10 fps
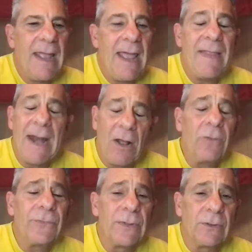And that
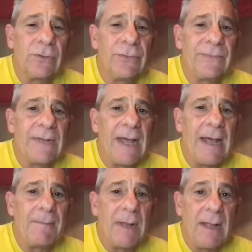also includes
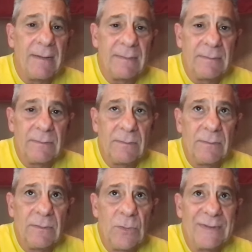
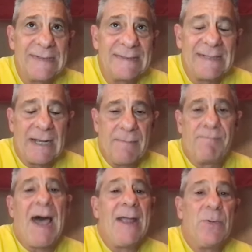USC's
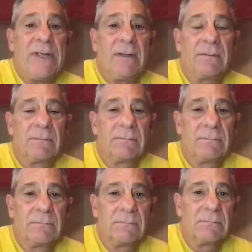second bye week.
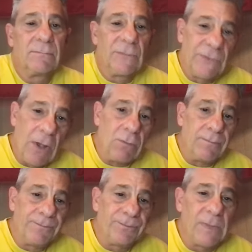So
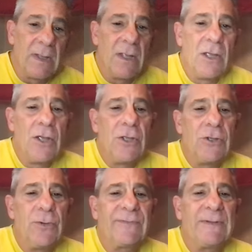
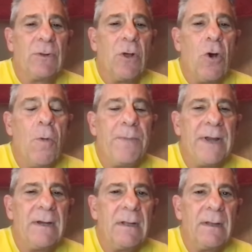USC will
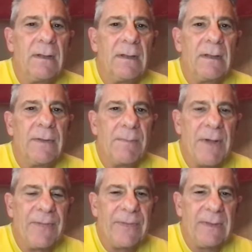open the
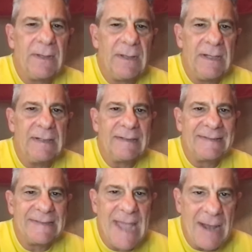month in
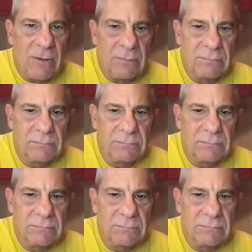Seattle.